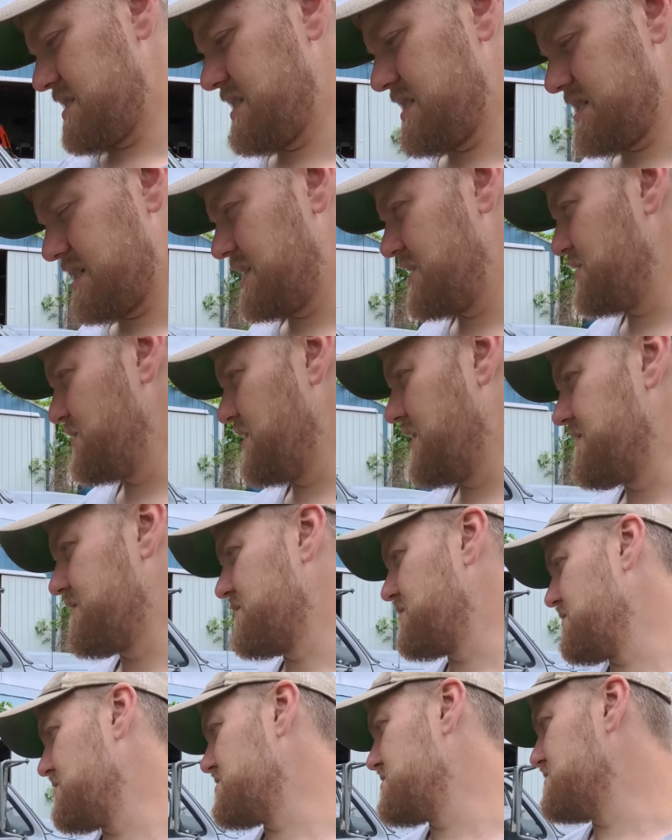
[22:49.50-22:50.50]
then I do have
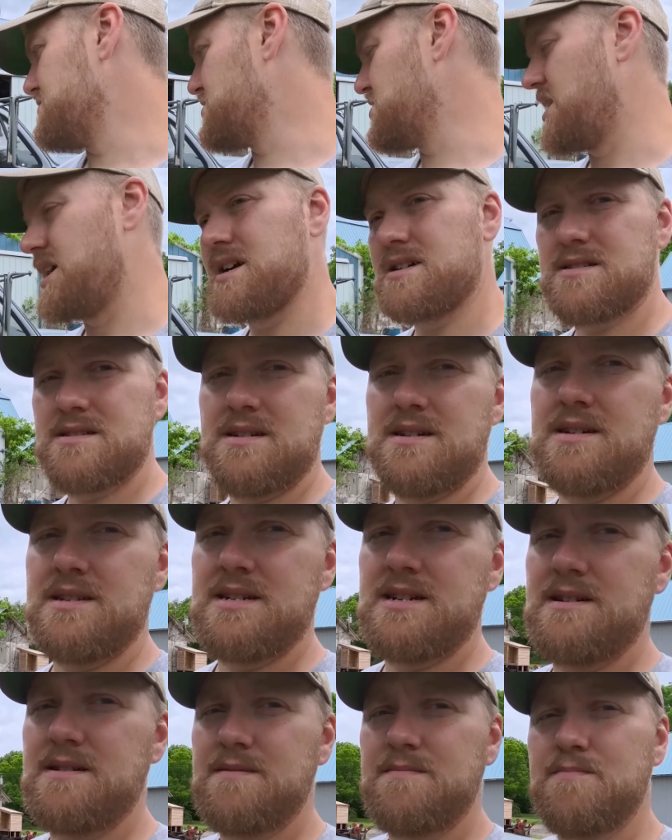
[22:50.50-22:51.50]
to throw some shocks
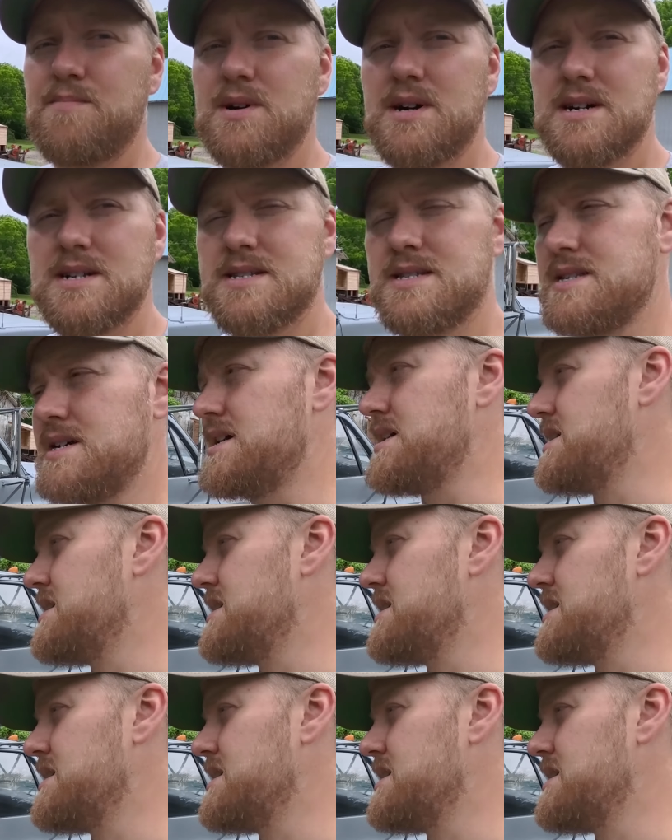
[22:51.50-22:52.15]
on it. But